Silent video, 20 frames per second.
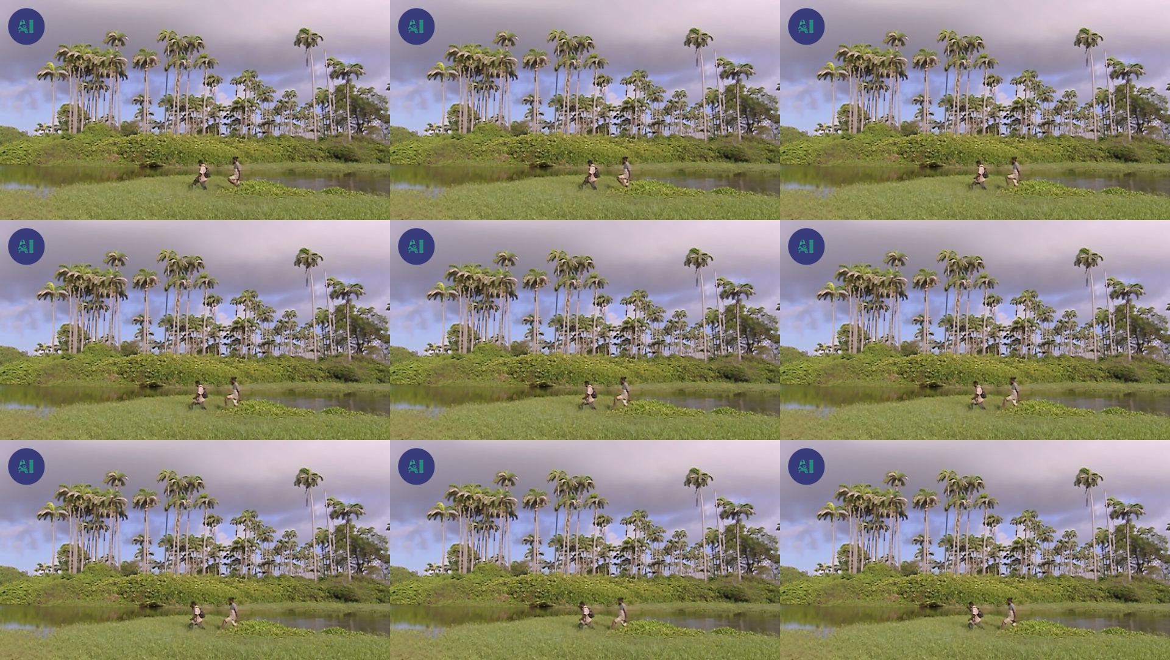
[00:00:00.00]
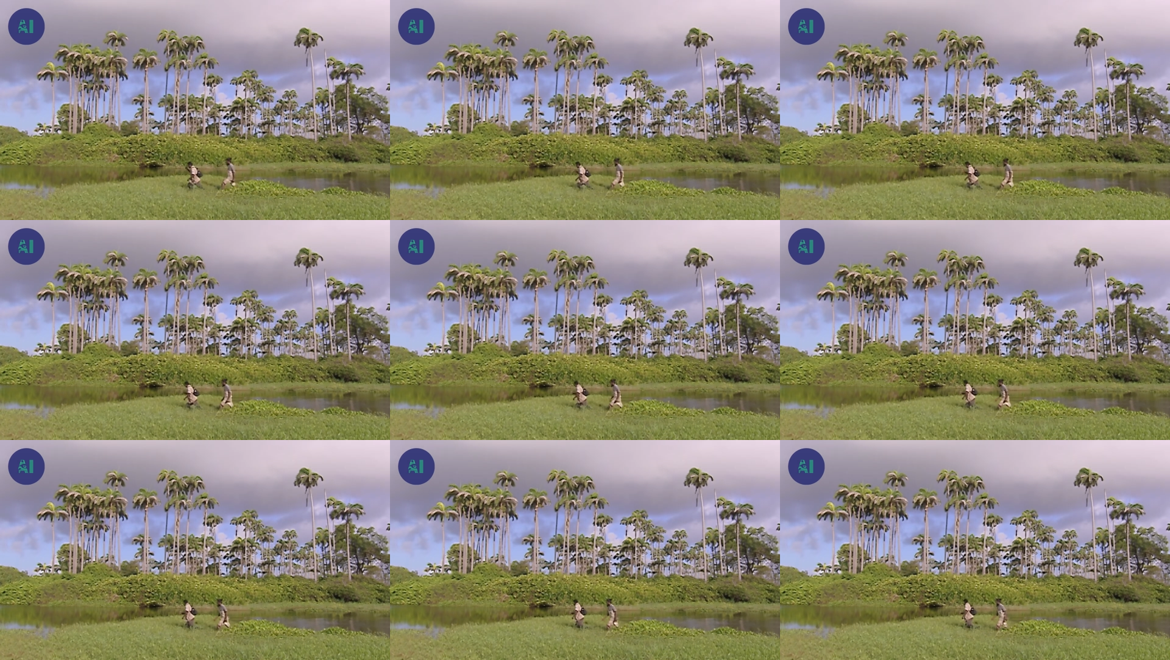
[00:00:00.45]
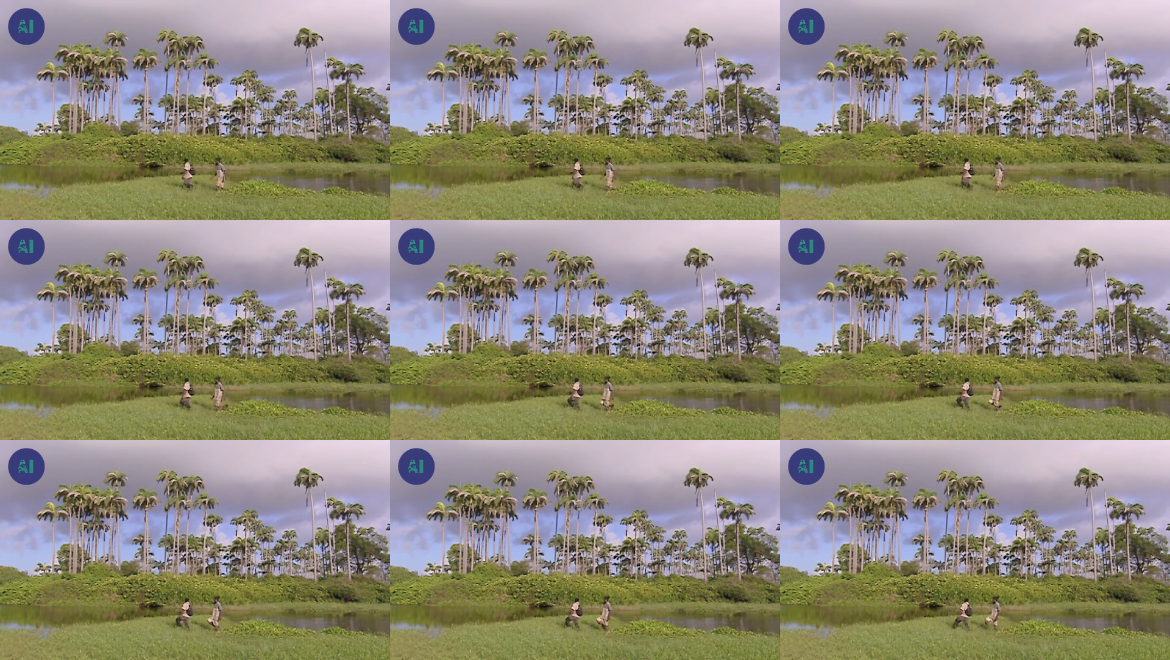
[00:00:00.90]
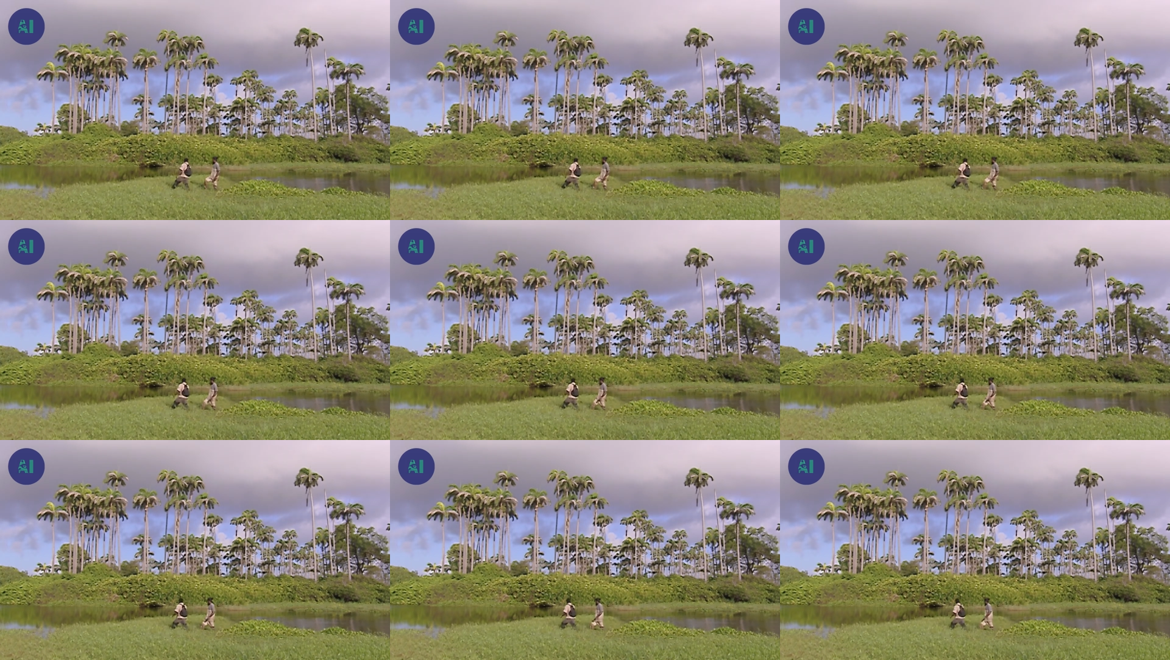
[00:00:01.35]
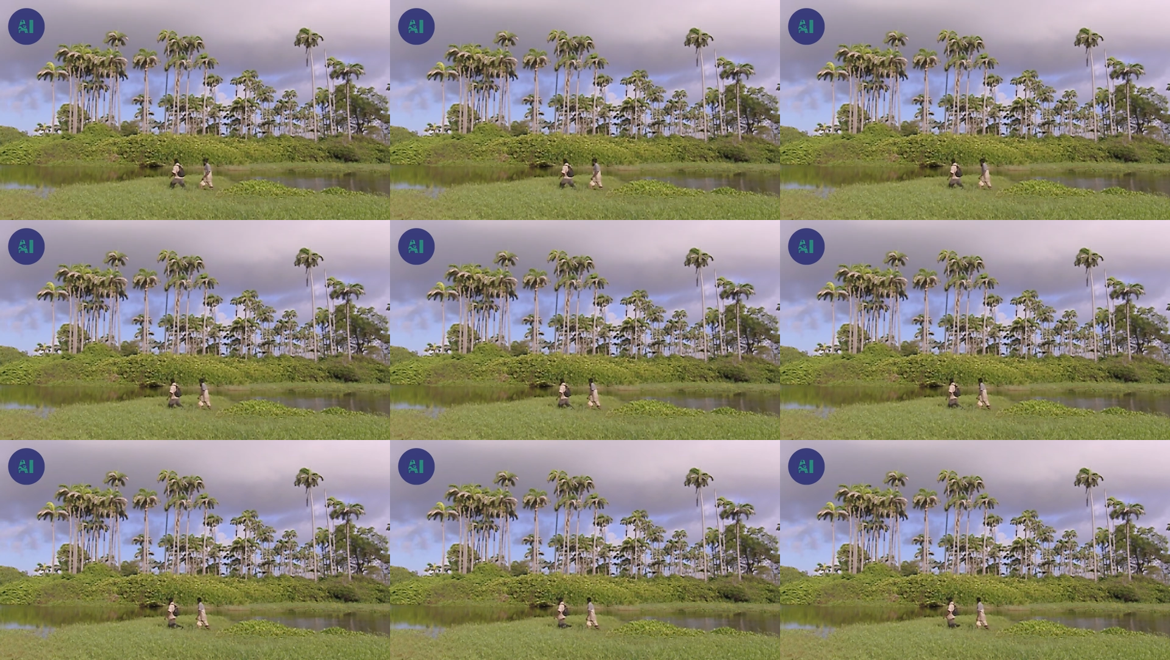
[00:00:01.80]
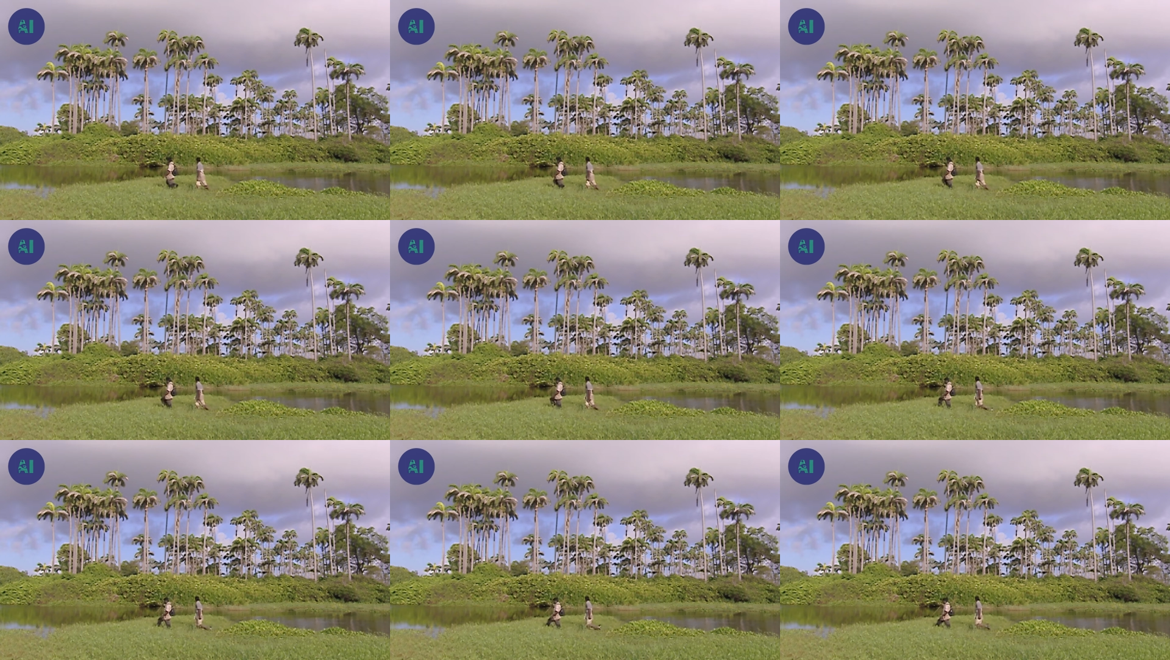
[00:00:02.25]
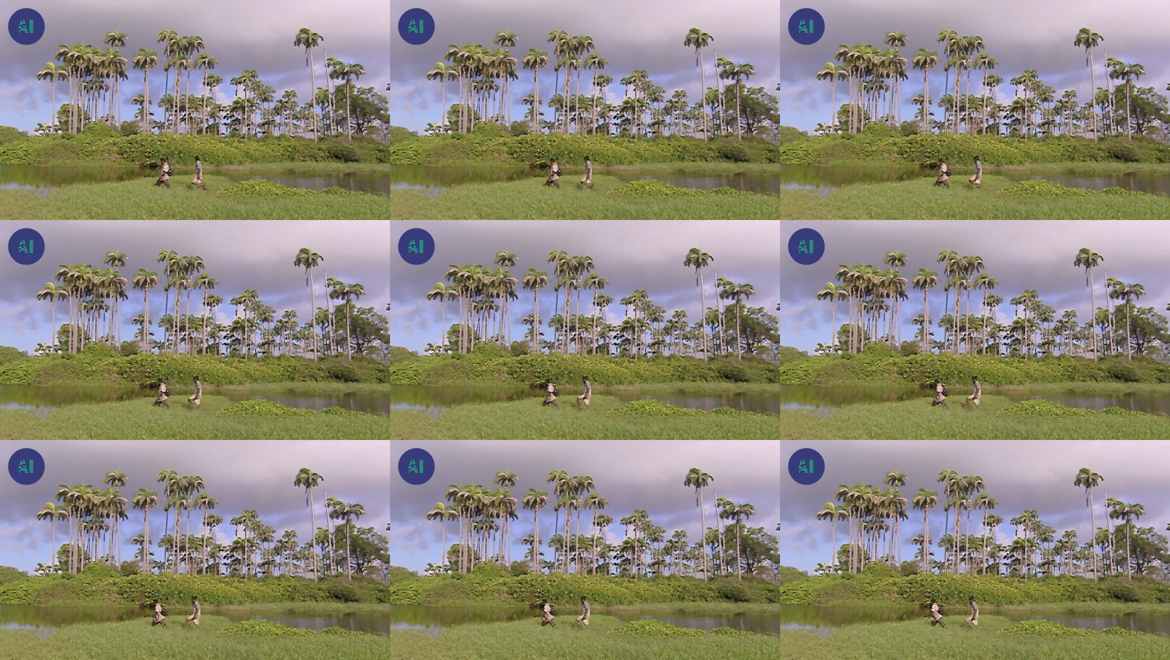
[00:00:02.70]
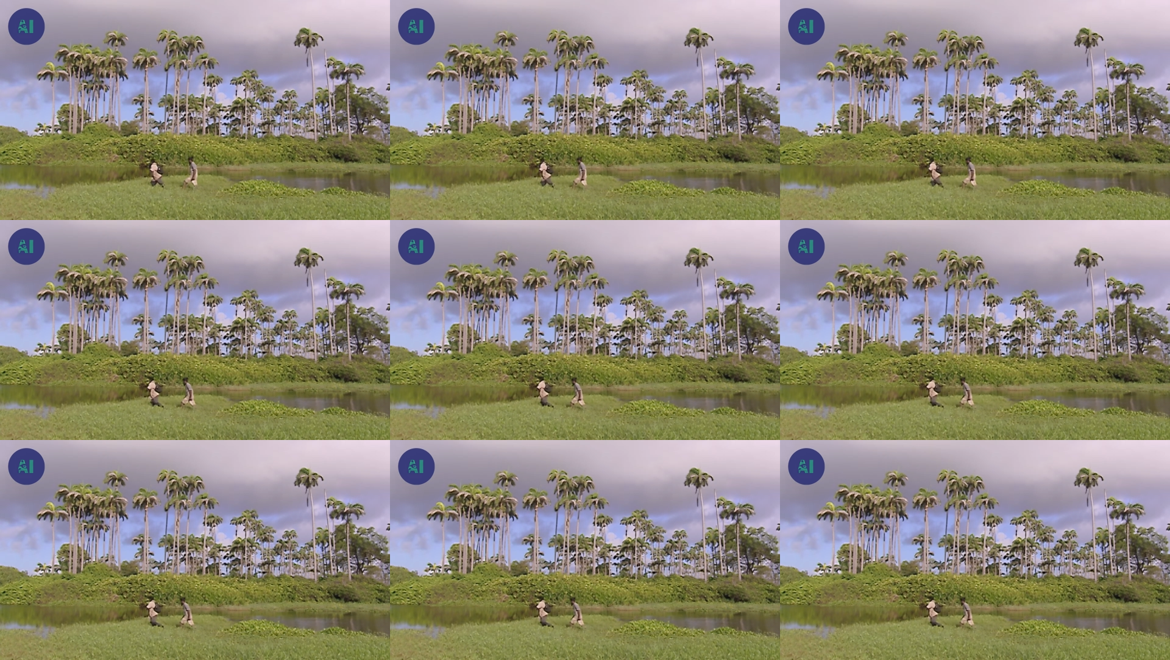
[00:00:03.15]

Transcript: Nobody's mouth can be seen.